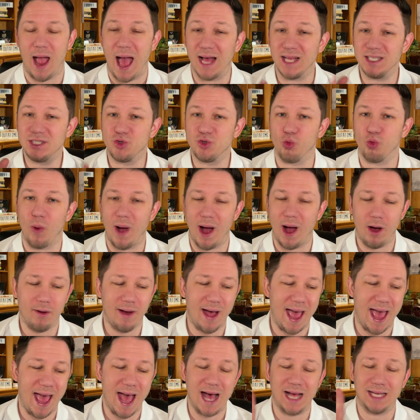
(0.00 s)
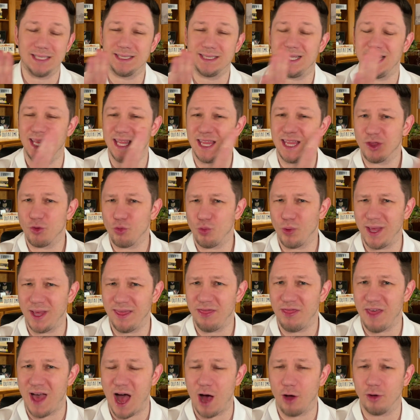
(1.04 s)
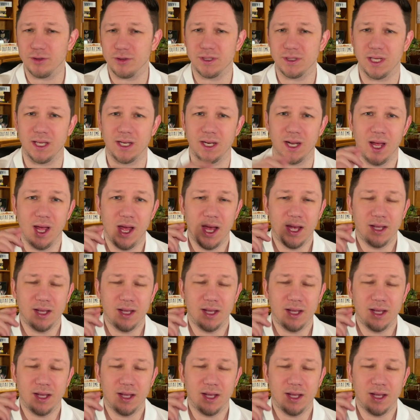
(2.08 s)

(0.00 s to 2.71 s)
as well as the $3,000